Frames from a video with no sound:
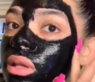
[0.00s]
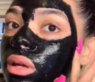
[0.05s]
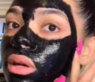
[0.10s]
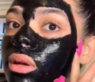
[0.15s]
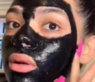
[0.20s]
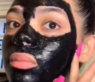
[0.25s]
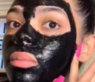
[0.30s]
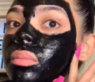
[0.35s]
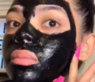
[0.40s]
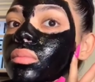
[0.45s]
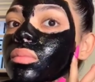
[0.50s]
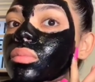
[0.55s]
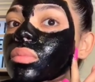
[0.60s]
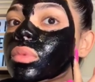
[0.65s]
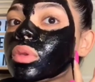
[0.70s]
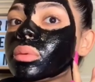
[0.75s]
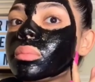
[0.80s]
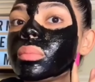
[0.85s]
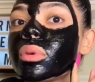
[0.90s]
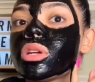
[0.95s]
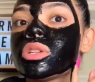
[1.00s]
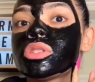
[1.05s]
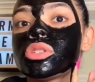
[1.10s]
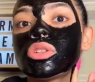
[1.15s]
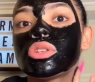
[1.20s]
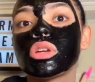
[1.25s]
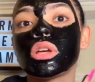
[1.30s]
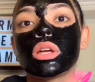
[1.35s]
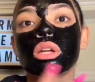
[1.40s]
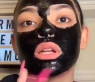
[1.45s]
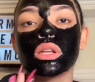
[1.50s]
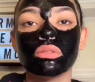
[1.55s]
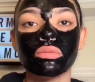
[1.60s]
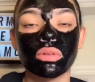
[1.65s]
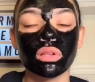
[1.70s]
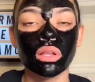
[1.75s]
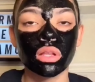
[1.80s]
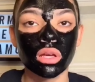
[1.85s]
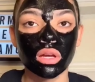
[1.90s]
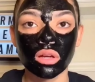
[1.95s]
it there. Make sure you get an
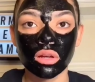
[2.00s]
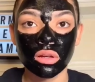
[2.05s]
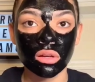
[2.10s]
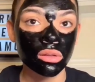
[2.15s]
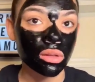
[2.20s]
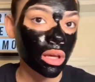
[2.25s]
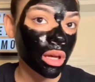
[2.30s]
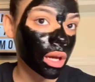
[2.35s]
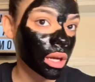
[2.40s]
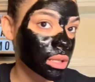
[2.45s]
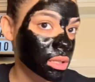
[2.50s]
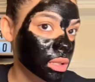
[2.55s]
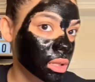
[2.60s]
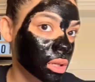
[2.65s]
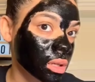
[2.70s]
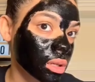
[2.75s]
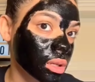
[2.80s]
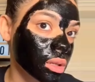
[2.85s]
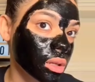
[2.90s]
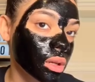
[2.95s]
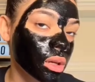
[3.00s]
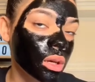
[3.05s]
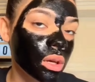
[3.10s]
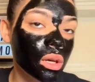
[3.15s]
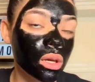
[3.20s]
even layer, like I said.